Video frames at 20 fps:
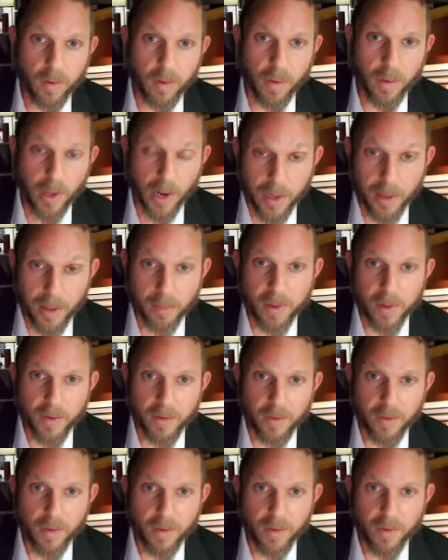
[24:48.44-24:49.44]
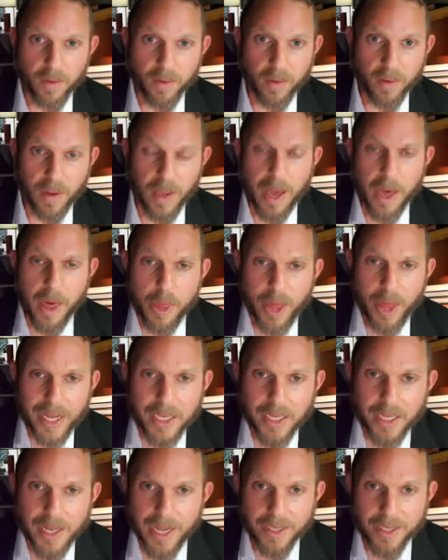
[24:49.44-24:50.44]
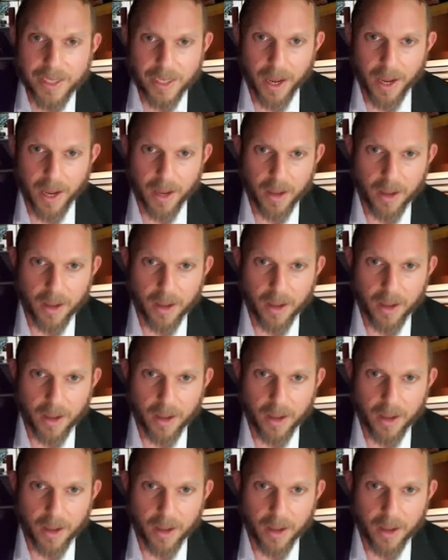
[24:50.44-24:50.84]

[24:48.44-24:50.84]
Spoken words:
A little bit. That's netzach.